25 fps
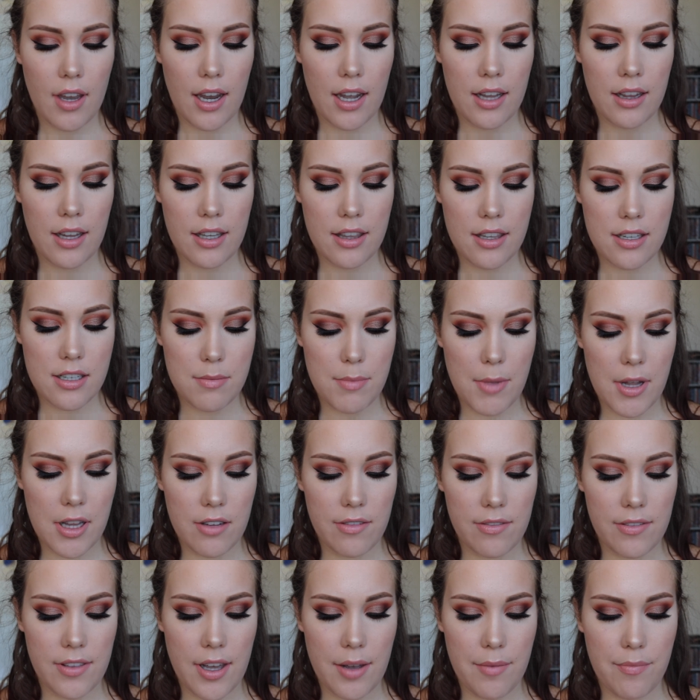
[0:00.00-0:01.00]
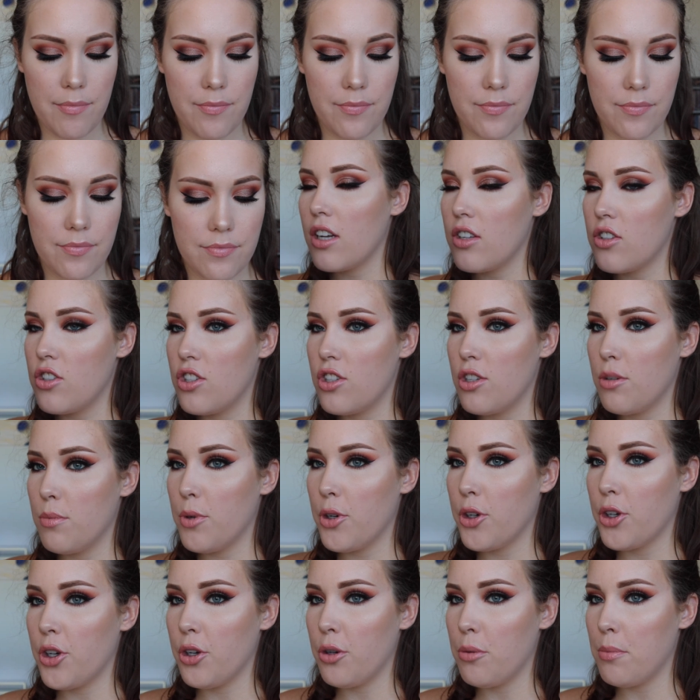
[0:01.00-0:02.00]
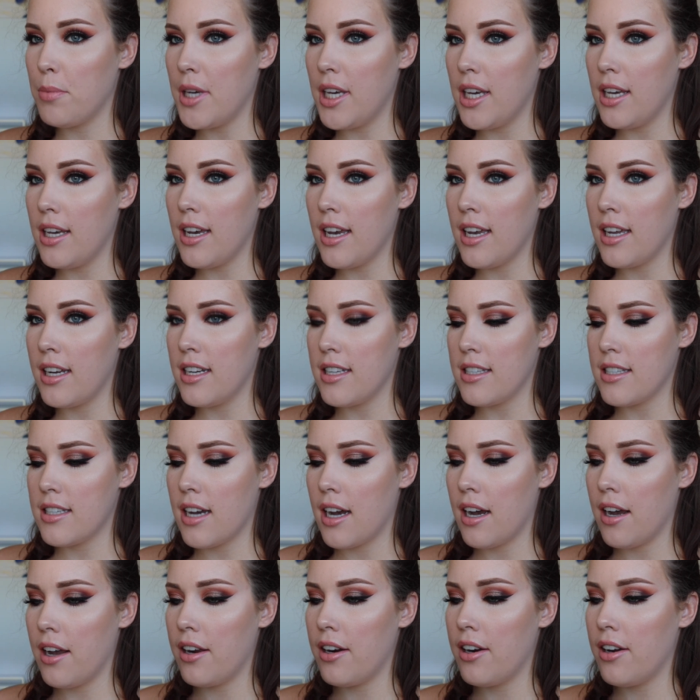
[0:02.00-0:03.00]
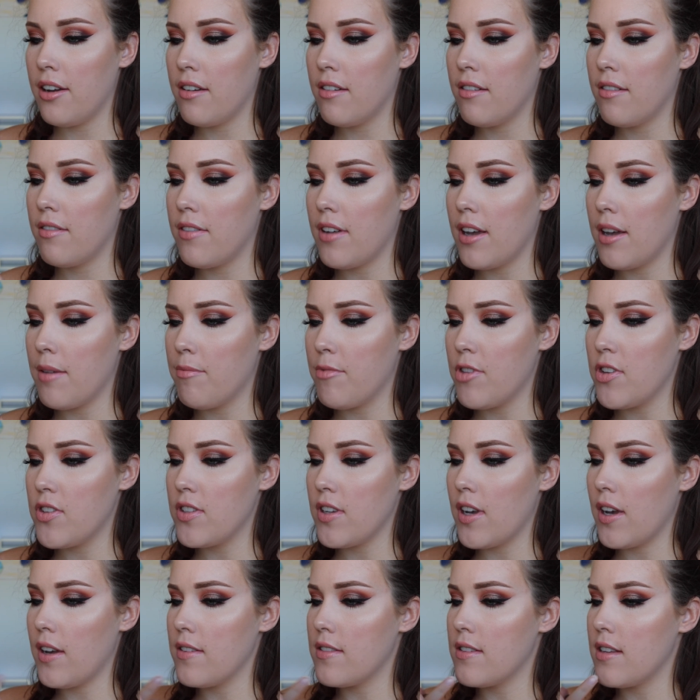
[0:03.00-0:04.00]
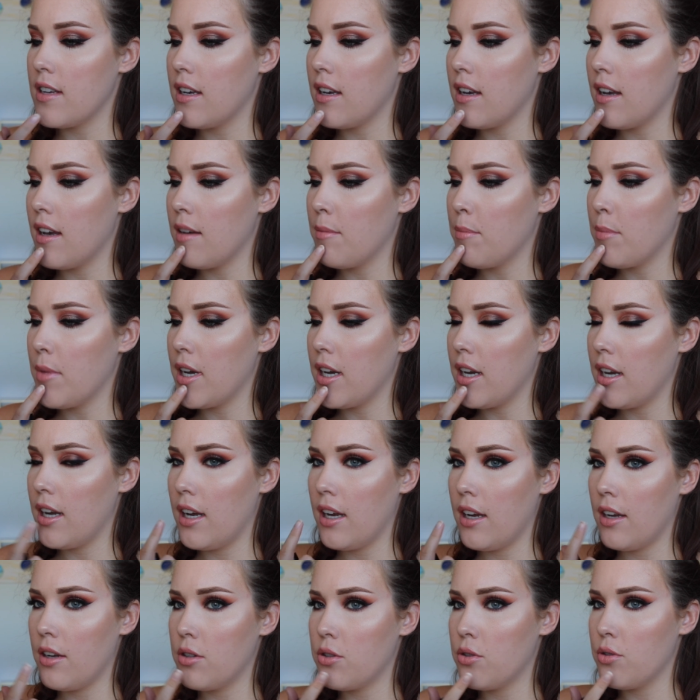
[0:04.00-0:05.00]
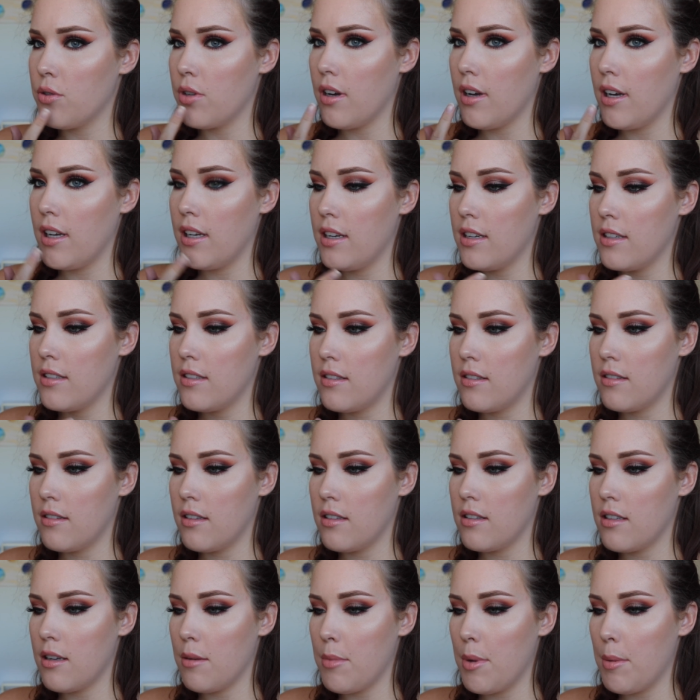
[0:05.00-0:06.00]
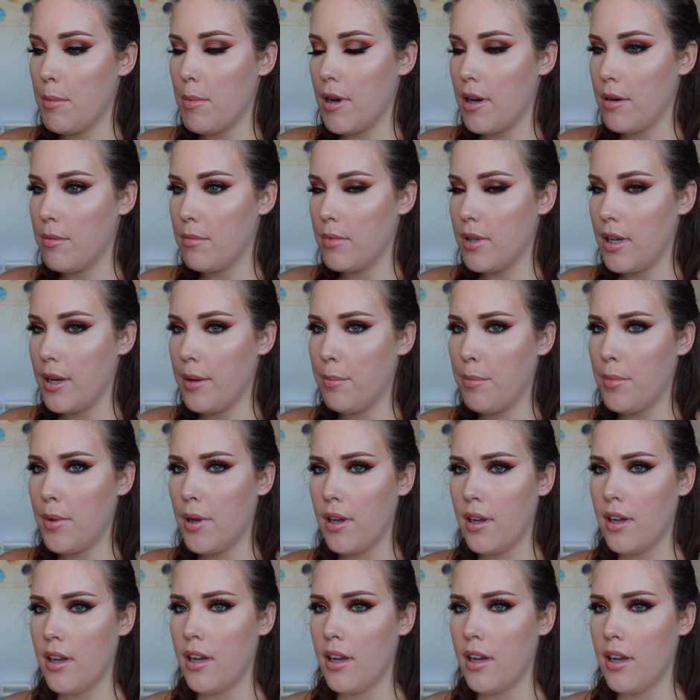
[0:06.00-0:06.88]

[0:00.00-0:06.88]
I like the smell of them. It's super goopy and it's kind of emphasizing my dryness that's on my bottom lip.